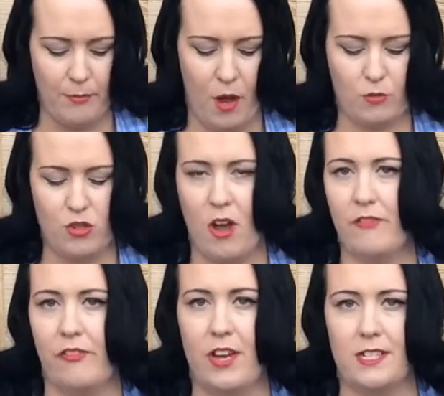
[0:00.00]
I'll try
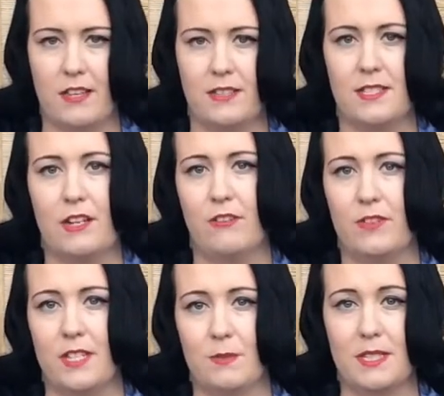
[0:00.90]
and find out the seller of
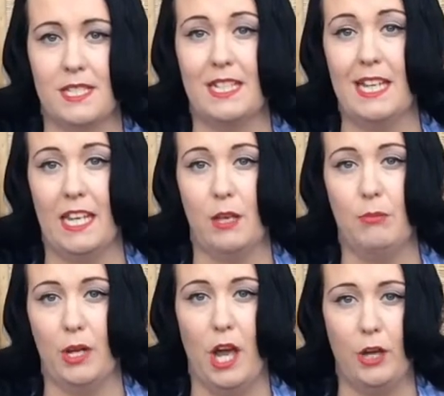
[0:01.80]
these ones and link
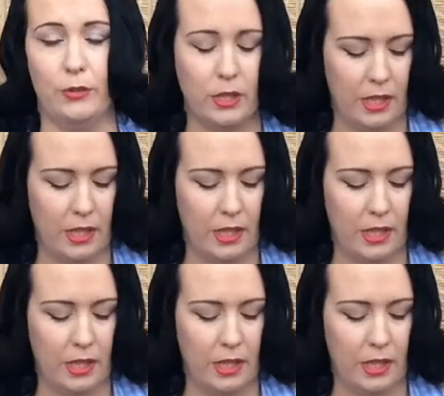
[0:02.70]
it below.